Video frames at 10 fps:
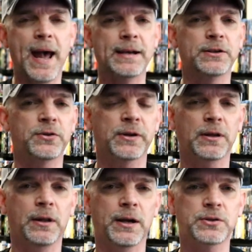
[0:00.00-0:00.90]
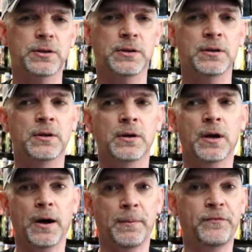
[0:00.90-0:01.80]
to add it to the collection.
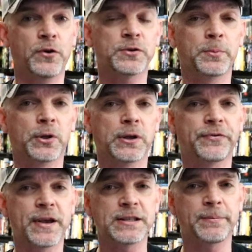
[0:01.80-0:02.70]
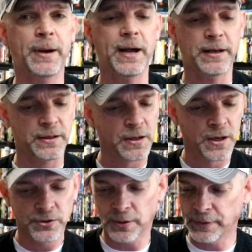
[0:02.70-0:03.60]
Um, I've heard some really good things about it,
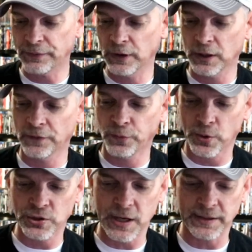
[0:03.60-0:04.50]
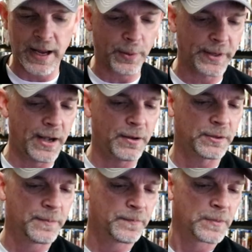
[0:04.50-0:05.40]
so I'm definitely looking forward to checking that one
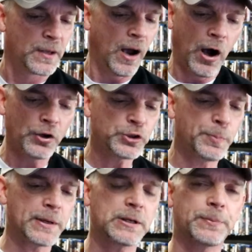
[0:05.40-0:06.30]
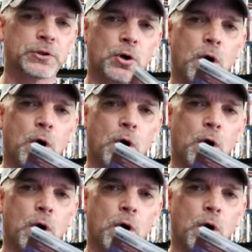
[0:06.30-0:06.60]
out. I also picked up the